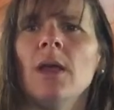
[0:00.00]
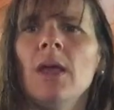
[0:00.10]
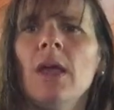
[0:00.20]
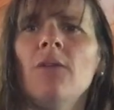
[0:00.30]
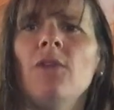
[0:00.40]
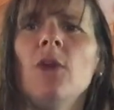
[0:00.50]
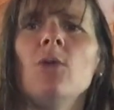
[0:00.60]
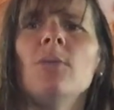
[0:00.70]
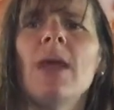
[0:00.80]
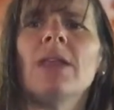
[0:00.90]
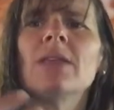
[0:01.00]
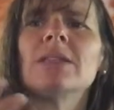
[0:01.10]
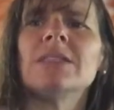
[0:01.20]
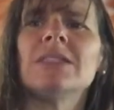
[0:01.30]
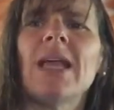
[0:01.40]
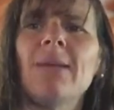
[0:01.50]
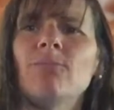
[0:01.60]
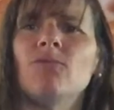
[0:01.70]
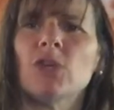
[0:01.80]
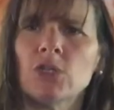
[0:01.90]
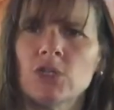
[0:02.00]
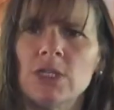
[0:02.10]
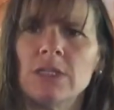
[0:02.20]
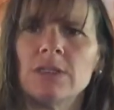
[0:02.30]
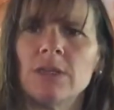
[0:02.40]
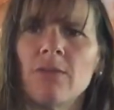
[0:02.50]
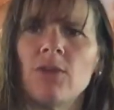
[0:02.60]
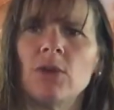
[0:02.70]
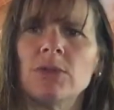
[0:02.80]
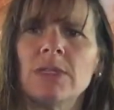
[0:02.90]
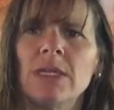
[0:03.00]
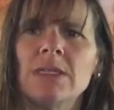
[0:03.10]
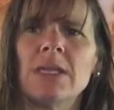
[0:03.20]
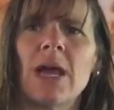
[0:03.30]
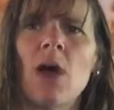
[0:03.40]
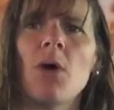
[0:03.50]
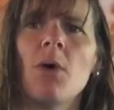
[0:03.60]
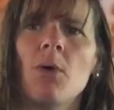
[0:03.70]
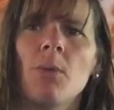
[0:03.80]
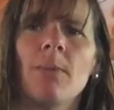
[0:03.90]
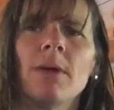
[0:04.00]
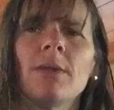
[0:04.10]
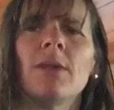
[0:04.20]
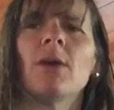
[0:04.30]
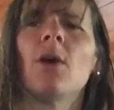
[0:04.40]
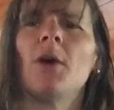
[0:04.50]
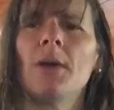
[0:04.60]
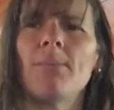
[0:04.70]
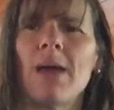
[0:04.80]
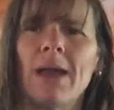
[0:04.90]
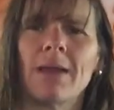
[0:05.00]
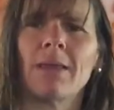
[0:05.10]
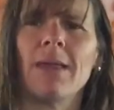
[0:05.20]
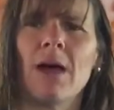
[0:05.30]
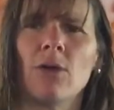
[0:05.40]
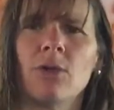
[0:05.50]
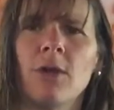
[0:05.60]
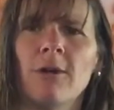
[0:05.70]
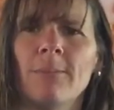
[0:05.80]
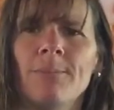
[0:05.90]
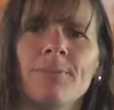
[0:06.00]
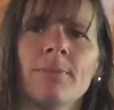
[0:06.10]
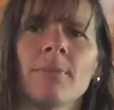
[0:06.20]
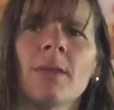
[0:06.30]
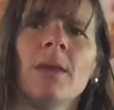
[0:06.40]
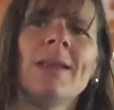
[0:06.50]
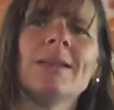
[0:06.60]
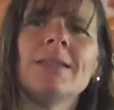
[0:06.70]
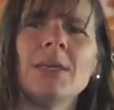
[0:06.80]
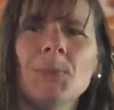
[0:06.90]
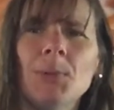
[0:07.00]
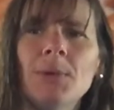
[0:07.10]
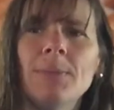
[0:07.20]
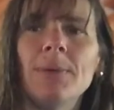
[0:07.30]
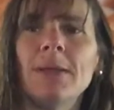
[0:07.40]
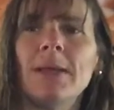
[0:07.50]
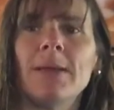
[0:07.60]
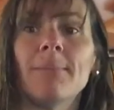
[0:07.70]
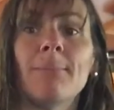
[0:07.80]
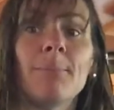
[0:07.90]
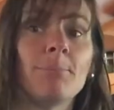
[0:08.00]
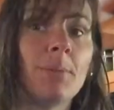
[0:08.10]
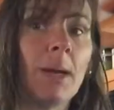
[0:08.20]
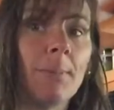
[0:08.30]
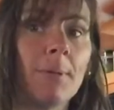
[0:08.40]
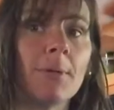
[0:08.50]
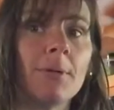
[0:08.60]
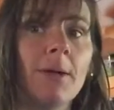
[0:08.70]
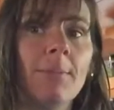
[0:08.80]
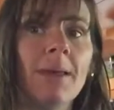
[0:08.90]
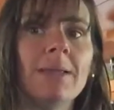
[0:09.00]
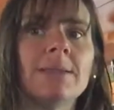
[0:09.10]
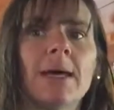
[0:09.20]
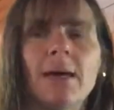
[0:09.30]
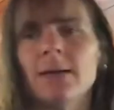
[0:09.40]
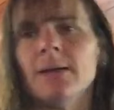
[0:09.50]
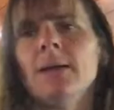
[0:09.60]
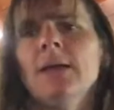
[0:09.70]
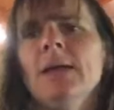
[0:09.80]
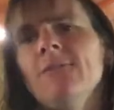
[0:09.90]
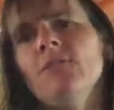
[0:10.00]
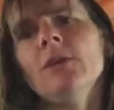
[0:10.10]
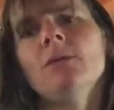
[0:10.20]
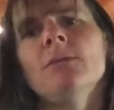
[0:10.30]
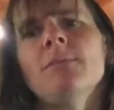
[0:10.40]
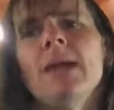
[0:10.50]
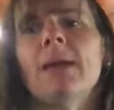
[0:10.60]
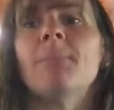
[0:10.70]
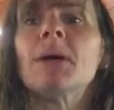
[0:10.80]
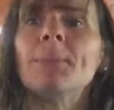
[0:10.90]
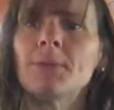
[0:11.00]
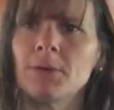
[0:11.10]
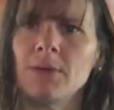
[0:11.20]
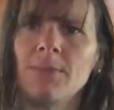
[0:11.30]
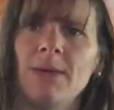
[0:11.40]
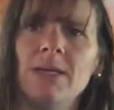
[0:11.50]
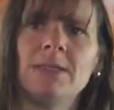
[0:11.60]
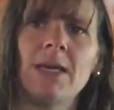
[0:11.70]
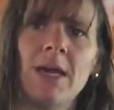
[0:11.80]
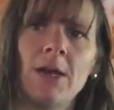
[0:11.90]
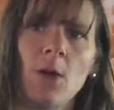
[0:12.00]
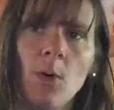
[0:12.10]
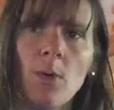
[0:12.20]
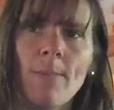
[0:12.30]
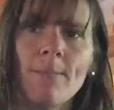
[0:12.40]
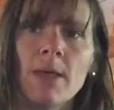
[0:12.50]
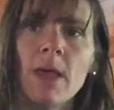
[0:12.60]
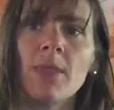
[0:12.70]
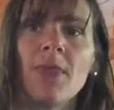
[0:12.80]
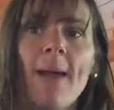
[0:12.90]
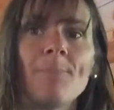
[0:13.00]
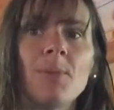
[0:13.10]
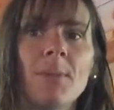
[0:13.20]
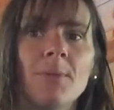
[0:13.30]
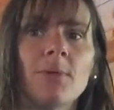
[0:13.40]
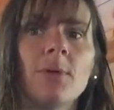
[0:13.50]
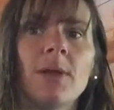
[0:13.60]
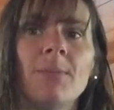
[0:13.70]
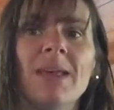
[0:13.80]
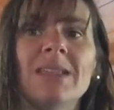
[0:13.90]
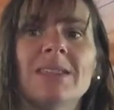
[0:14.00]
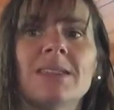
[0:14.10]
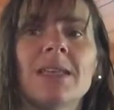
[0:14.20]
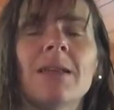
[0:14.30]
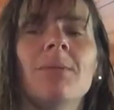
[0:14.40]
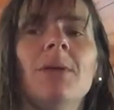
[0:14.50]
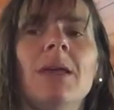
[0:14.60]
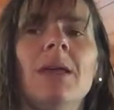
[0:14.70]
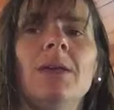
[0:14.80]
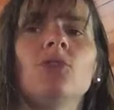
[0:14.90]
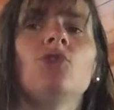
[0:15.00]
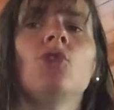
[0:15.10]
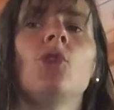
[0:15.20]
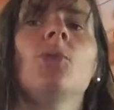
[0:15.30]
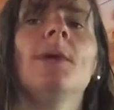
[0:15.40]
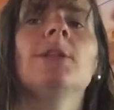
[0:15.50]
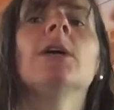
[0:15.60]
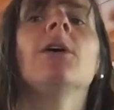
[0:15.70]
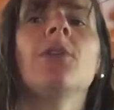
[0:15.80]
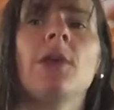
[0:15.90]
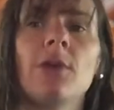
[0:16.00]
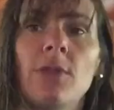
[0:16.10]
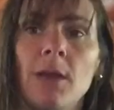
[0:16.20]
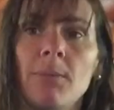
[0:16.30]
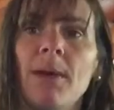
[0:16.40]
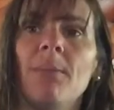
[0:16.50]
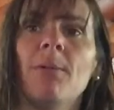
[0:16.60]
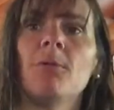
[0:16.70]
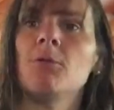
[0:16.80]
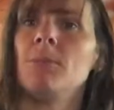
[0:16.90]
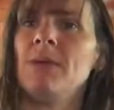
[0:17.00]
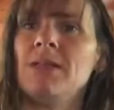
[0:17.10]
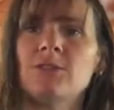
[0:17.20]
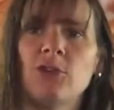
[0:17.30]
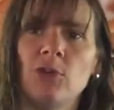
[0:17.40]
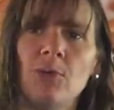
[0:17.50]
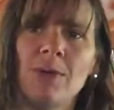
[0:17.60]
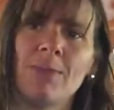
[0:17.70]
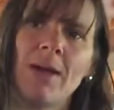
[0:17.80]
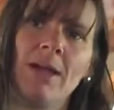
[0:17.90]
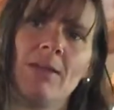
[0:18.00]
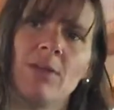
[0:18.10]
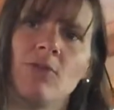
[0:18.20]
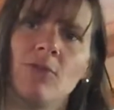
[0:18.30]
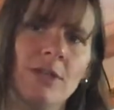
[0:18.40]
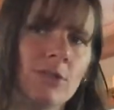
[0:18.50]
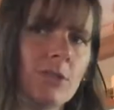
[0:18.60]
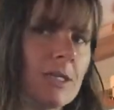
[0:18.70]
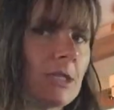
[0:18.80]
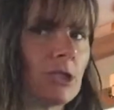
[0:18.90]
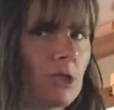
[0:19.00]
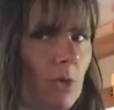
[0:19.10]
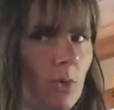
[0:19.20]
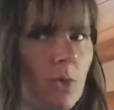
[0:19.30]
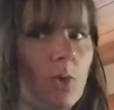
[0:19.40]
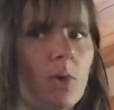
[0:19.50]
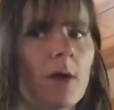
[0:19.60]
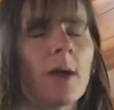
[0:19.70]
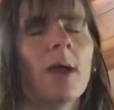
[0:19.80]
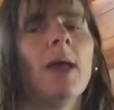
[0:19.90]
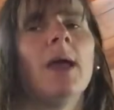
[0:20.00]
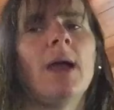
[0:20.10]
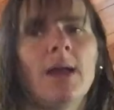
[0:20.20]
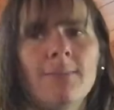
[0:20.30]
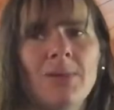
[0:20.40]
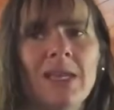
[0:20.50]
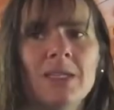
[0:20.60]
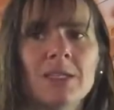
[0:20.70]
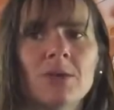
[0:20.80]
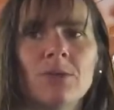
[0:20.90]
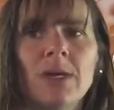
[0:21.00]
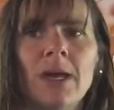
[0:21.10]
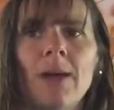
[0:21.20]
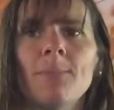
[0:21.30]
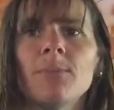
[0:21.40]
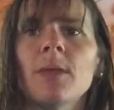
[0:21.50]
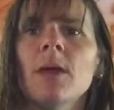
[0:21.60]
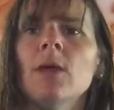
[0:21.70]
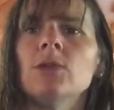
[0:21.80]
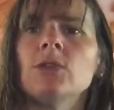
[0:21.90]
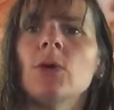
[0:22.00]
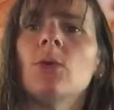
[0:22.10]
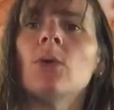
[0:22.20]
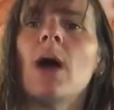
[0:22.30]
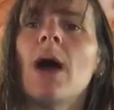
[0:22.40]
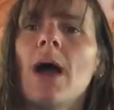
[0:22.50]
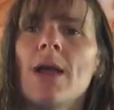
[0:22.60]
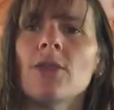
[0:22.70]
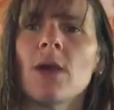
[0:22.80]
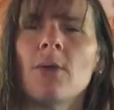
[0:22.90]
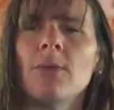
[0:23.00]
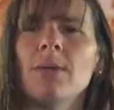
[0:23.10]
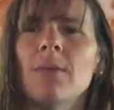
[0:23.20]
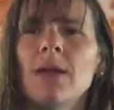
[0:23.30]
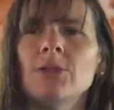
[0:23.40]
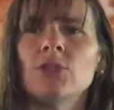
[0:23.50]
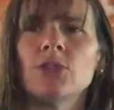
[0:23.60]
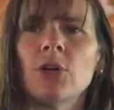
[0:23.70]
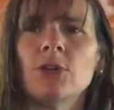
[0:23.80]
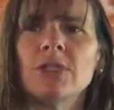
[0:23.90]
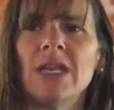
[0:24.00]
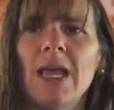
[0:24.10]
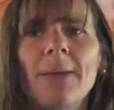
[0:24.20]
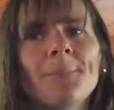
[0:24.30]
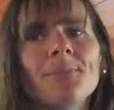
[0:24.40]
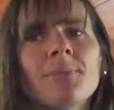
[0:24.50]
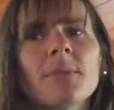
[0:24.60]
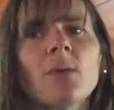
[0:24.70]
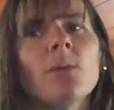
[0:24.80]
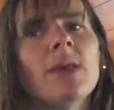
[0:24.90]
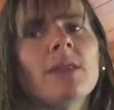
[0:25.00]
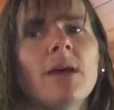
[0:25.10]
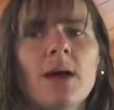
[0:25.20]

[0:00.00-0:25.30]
if you make the same versions of those things at home, they're automatically healthier. An example would be like pepperoni pizza. If you make a pepperoni pizza at home, that pepperoni pizza is going to be so much healthier than a pepperoni pizza you would buy in the freezer section or at a pizzeria. So I thought we might start today with